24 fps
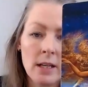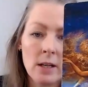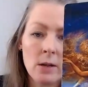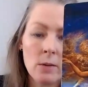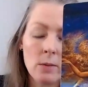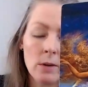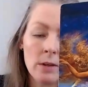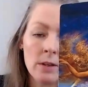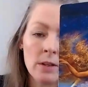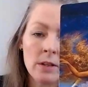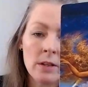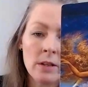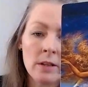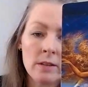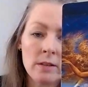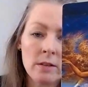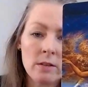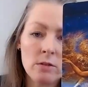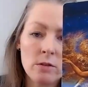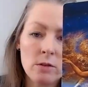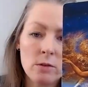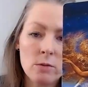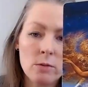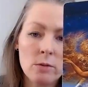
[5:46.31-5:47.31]
whether this is
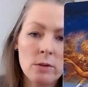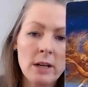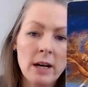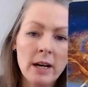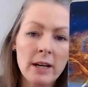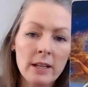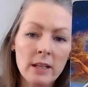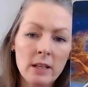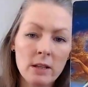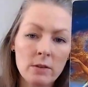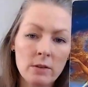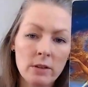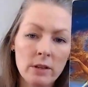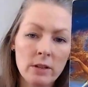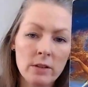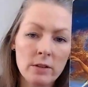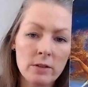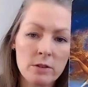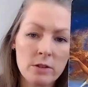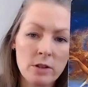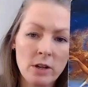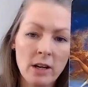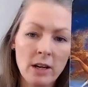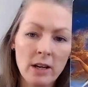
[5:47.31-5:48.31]
you guiding your inner
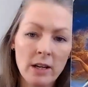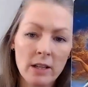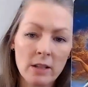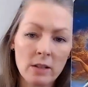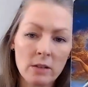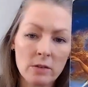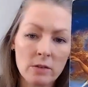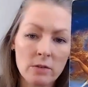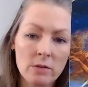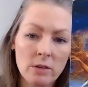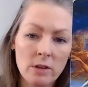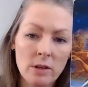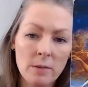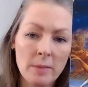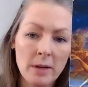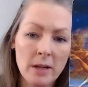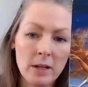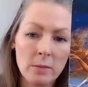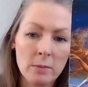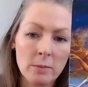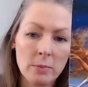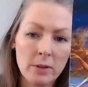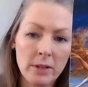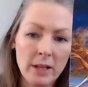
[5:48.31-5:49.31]
child to come out
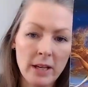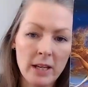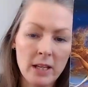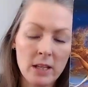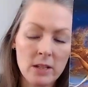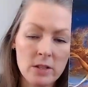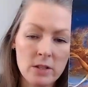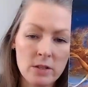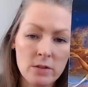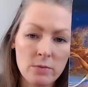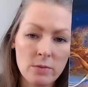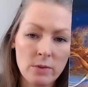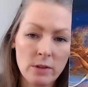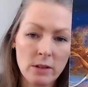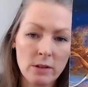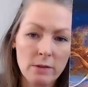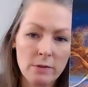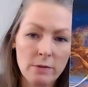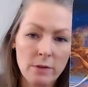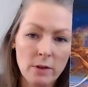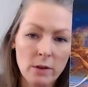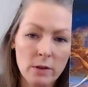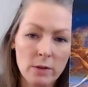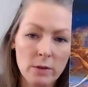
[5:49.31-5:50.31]
and play and just really
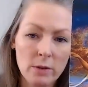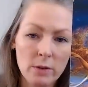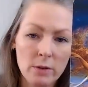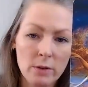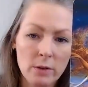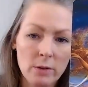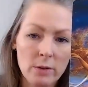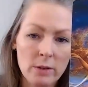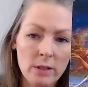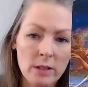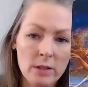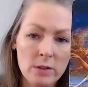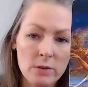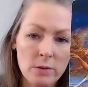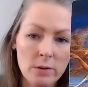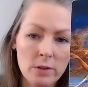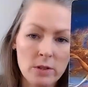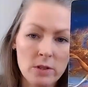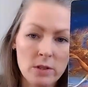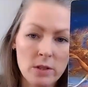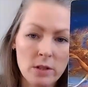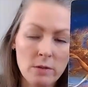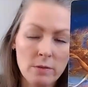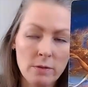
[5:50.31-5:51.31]
follow your own intuition,